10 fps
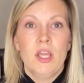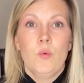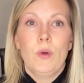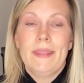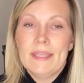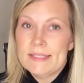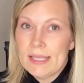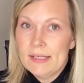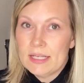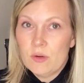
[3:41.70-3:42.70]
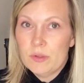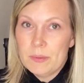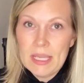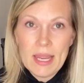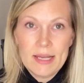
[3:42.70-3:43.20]
When they sat down with
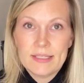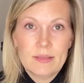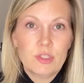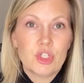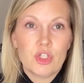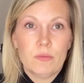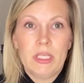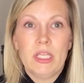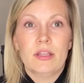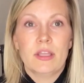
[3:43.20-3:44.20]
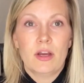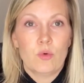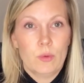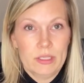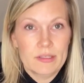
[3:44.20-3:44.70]
me, I asked them to show me their
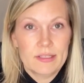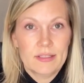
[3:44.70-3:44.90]
wills.